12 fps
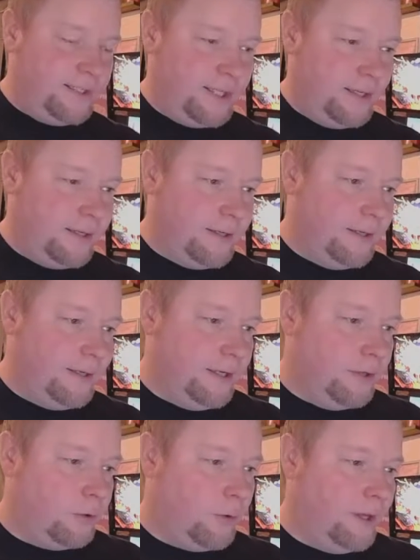
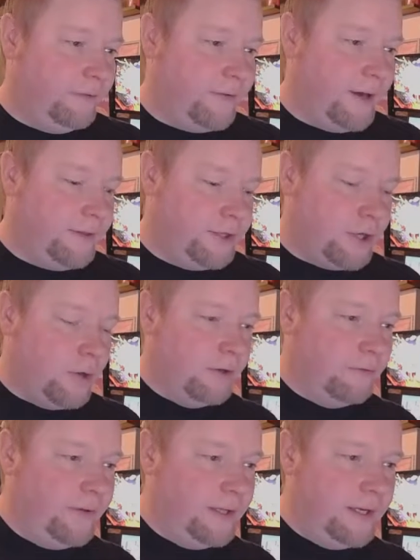to qualify the Joker
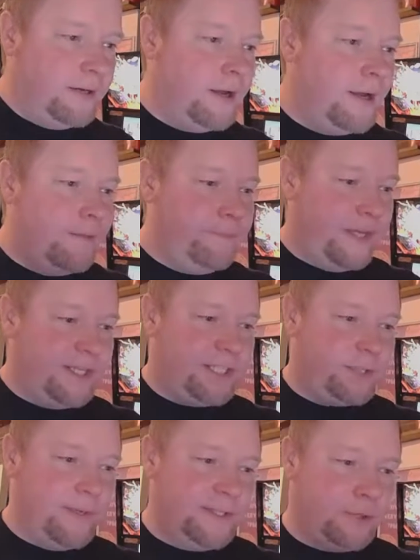villain. It spins